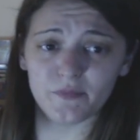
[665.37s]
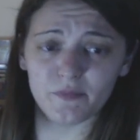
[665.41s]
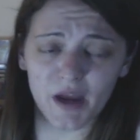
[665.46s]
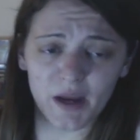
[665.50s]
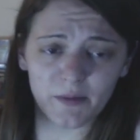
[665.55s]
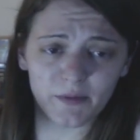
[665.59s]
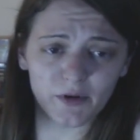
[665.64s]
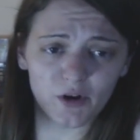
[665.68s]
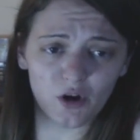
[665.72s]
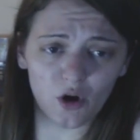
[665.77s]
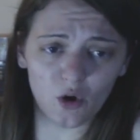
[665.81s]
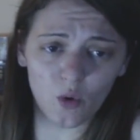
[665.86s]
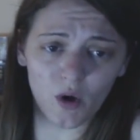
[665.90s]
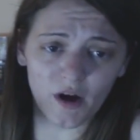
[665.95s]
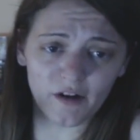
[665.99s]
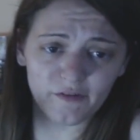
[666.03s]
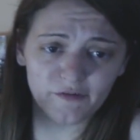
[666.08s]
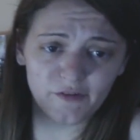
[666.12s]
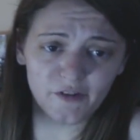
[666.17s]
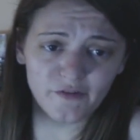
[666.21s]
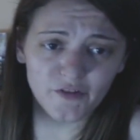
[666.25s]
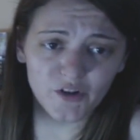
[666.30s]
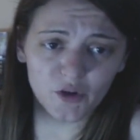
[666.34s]
Maybe not
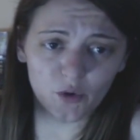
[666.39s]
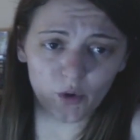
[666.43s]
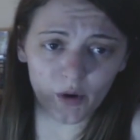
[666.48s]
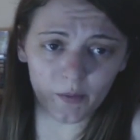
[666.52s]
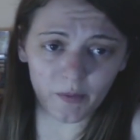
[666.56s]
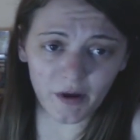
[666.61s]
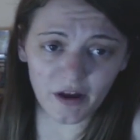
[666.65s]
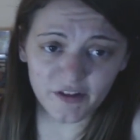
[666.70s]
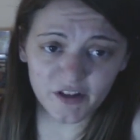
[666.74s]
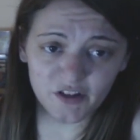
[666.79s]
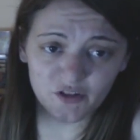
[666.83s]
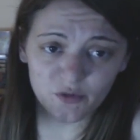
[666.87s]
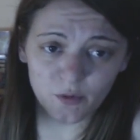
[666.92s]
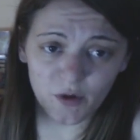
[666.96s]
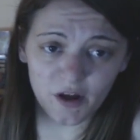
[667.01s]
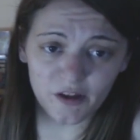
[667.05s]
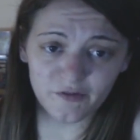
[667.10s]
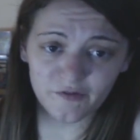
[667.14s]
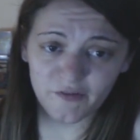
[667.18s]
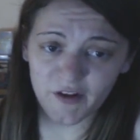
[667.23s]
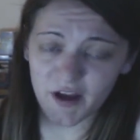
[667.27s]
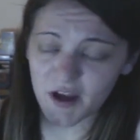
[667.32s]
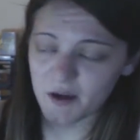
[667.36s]
quite 50 quid, but I think it's
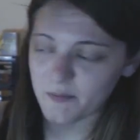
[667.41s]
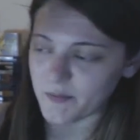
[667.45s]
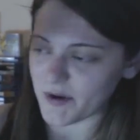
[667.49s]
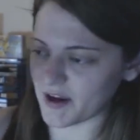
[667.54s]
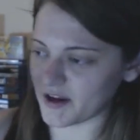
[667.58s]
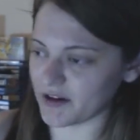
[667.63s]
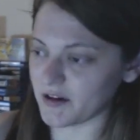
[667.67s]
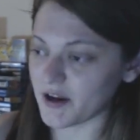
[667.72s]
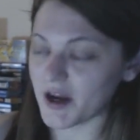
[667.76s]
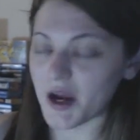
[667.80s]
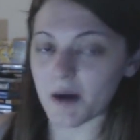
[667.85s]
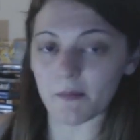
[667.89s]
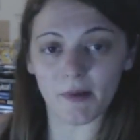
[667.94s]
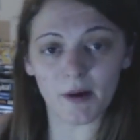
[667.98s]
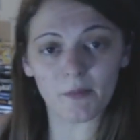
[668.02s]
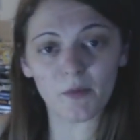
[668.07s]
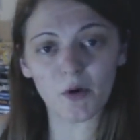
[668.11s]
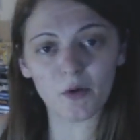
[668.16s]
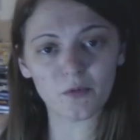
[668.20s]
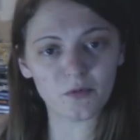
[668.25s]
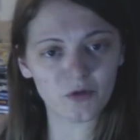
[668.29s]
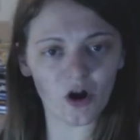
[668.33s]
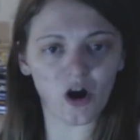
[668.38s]
worth a fair bit. And
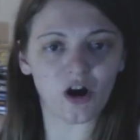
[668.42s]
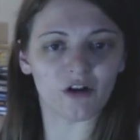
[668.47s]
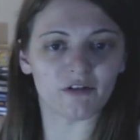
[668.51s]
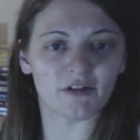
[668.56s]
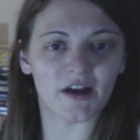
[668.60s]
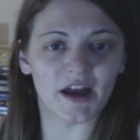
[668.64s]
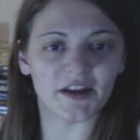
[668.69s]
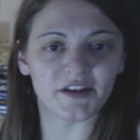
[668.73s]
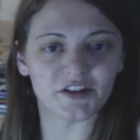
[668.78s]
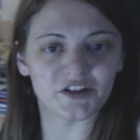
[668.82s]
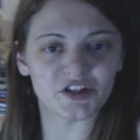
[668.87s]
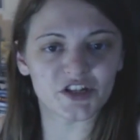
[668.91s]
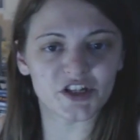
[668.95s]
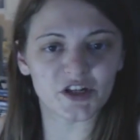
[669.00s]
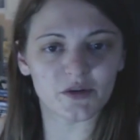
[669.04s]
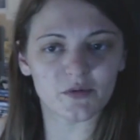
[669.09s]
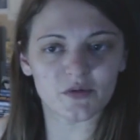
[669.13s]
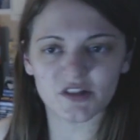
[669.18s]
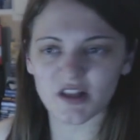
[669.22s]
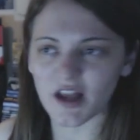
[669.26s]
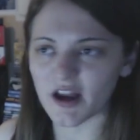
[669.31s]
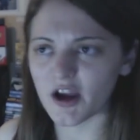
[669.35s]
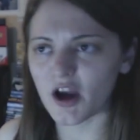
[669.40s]
my mum got her head and
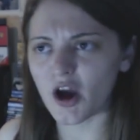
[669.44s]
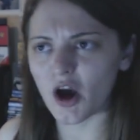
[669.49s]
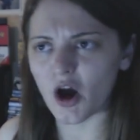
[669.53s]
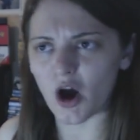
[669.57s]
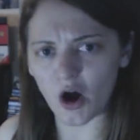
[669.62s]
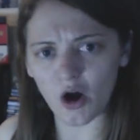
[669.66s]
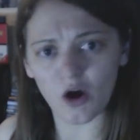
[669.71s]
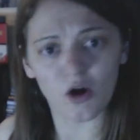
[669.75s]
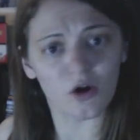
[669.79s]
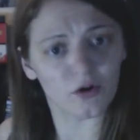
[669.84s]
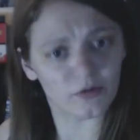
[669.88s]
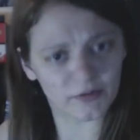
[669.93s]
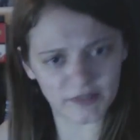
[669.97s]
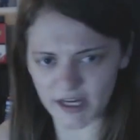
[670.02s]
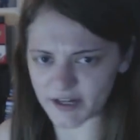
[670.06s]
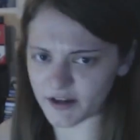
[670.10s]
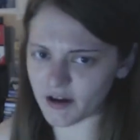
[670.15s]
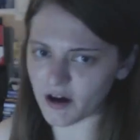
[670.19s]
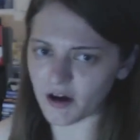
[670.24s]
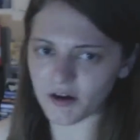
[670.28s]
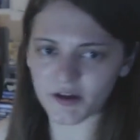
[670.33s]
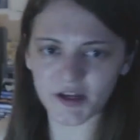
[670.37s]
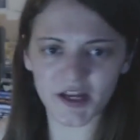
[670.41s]
she was like, oh,
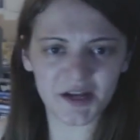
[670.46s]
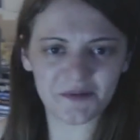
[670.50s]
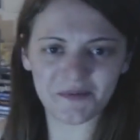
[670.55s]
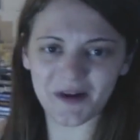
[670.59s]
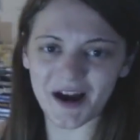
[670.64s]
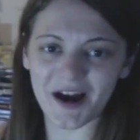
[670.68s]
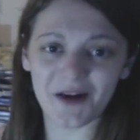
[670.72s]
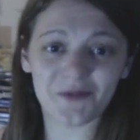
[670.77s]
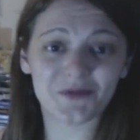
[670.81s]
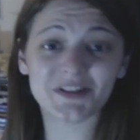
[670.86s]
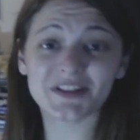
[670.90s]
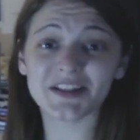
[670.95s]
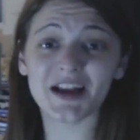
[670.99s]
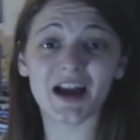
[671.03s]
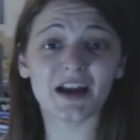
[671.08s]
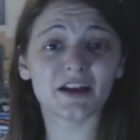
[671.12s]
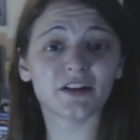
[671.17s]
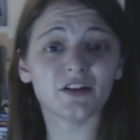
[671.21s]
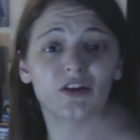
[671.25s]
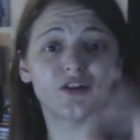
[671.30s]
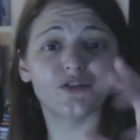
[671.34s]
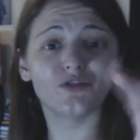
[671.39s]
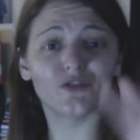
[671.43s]
get it on eBay. I was
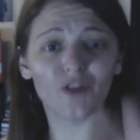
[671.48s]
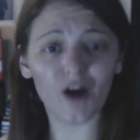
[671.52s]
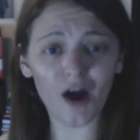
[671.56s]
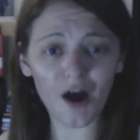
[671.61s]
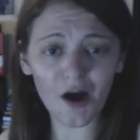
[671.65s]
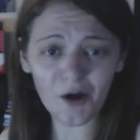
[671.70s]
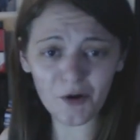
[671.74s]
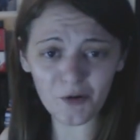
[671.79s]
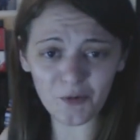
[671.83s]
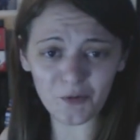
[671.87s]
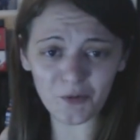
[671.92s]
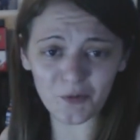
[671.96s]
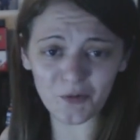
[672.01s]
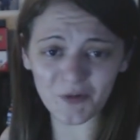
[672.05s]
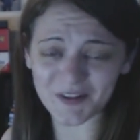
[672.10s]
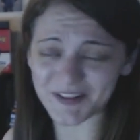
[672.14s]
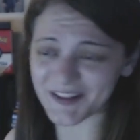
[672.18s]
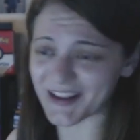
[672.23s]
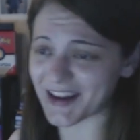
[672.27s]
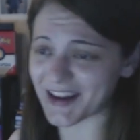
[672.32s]
like, no.